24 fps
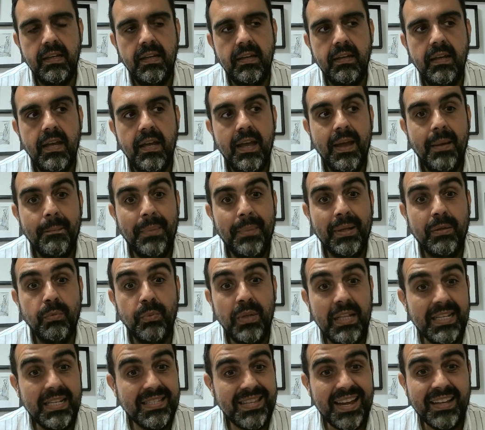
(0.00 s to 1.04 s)
uh, but we
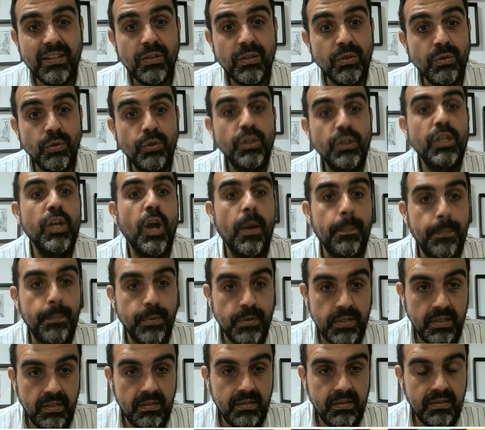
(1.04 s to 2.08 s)
decided to do the
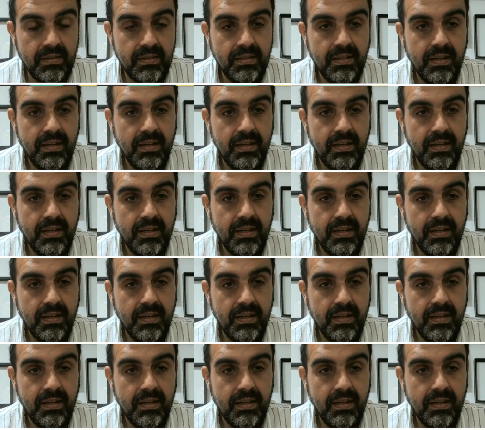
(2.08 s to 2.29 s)
opposite